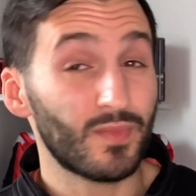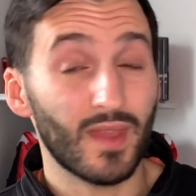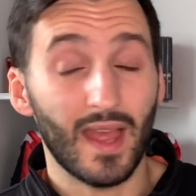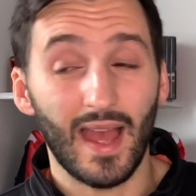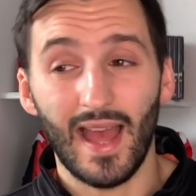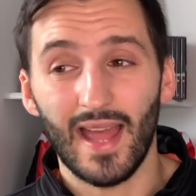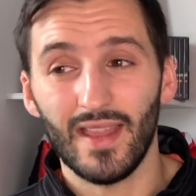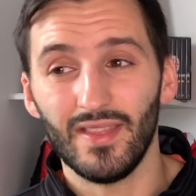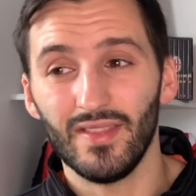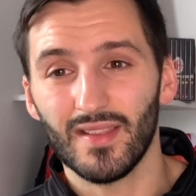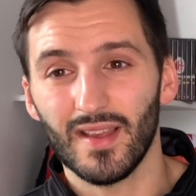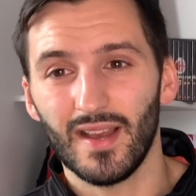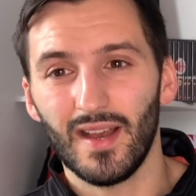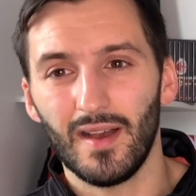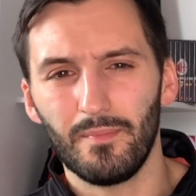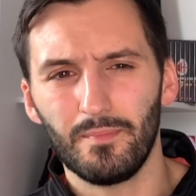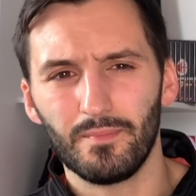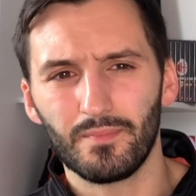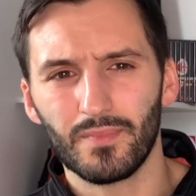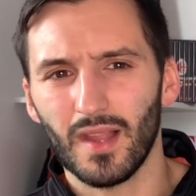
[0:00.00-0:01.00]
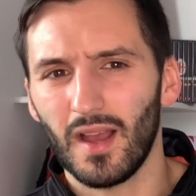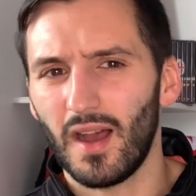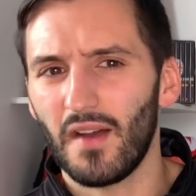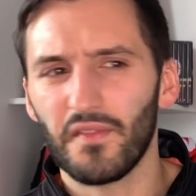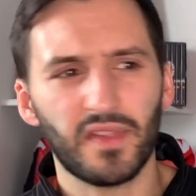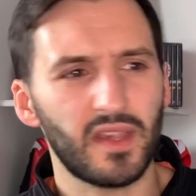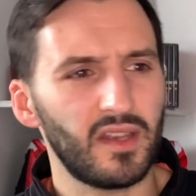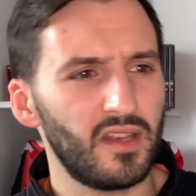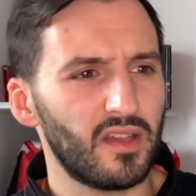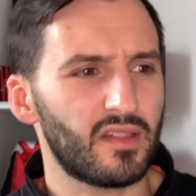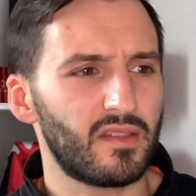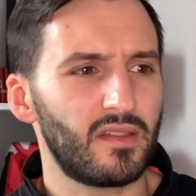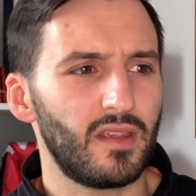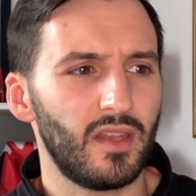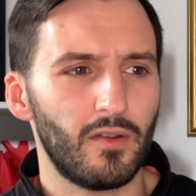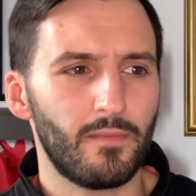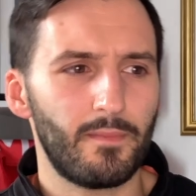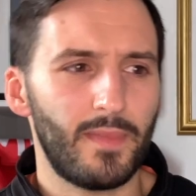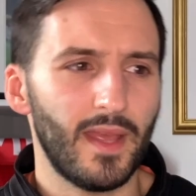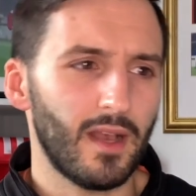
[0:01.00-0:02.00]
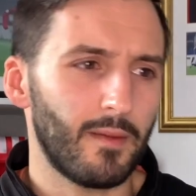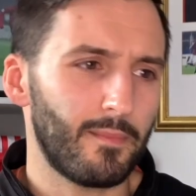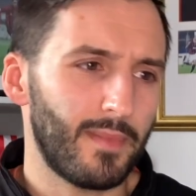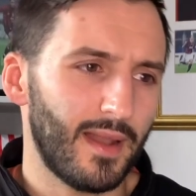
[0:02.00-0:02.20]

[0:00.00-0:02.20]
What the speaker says: And I've seen us, pick up